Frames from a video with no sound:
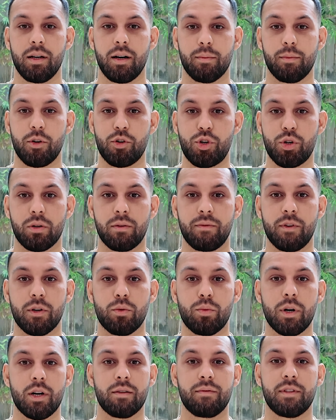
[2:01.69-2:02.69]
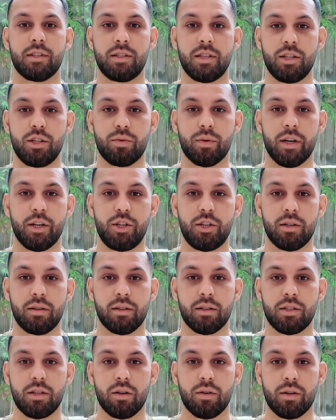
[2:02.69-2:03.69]
I'm not sure if you're aware of the situation
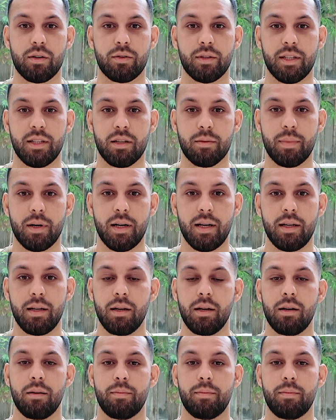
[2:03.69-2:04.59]
that's going on in Dubai,